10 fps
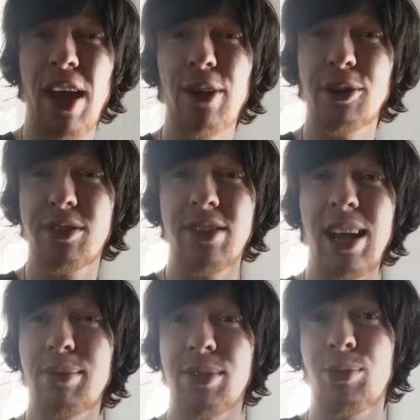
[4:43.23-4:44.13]
Thanos
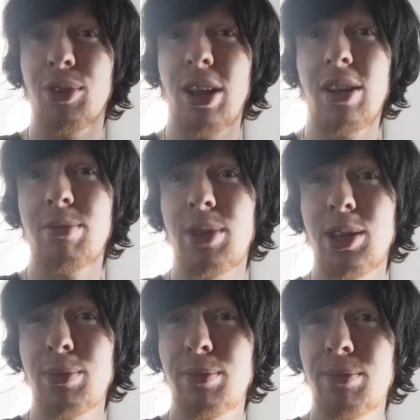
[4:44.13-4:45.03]
snaps and we're there,
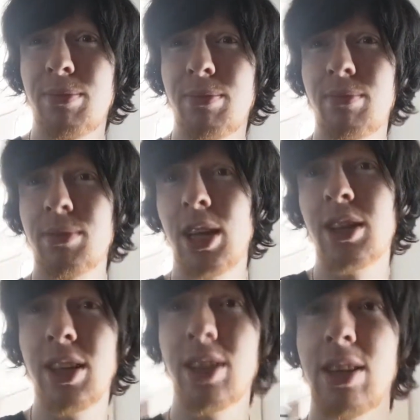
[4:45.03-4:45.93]
you know?
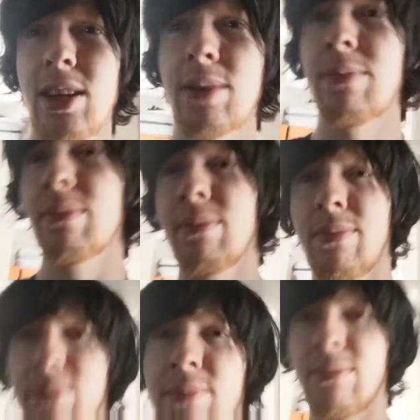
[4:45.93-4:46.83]
Kinda like uh
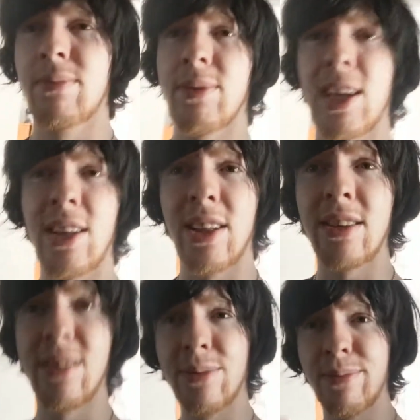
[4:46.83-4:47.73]
kinda like
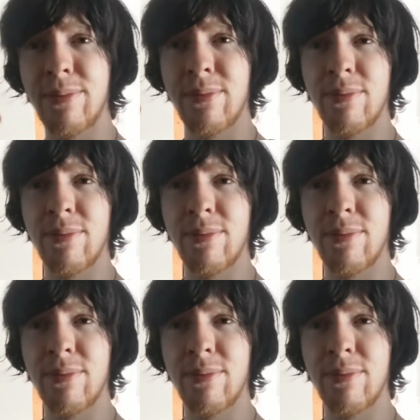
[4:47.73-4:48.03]
this.